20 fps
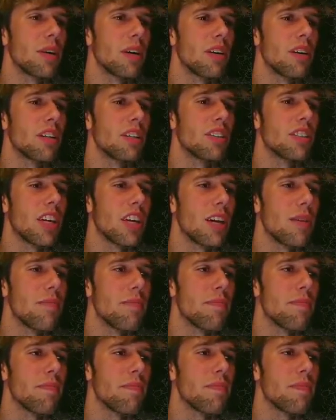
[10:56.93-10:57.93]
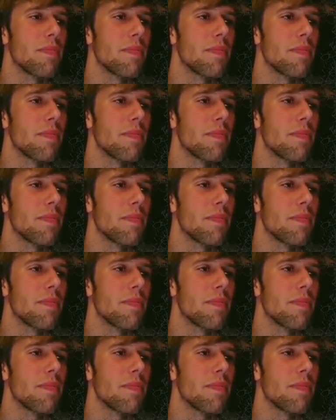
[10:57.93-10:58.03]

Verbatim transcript: Get me out of this game.